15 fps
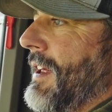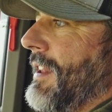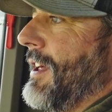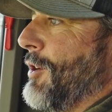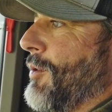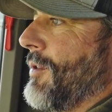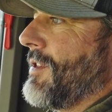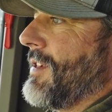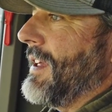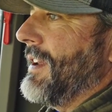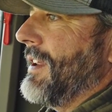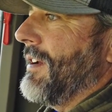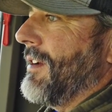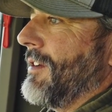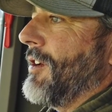like we're
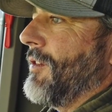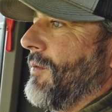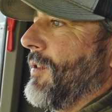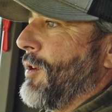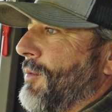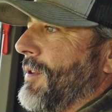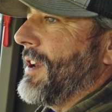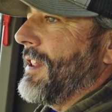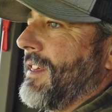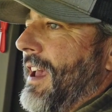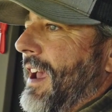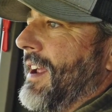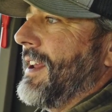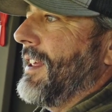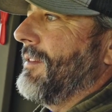sitting here in November and it's
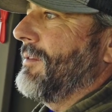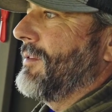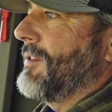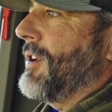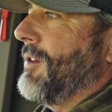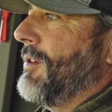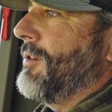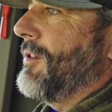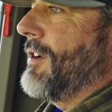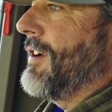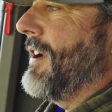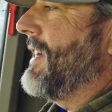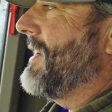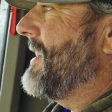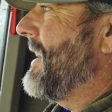82 degrees